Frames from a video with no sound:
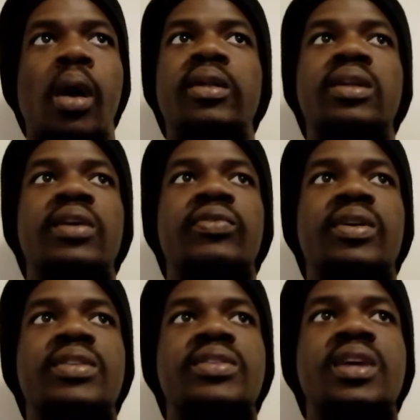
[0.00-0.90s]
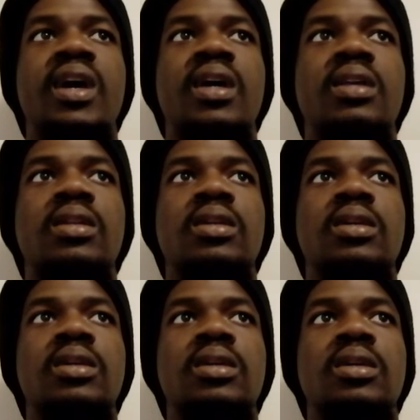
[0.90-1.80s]
on the left hand side
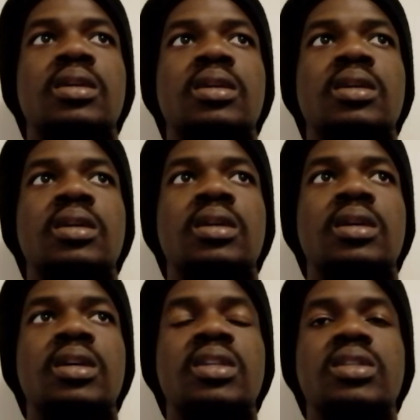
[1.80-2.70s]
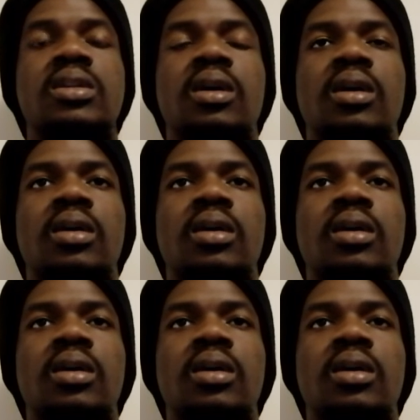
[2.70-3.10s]
is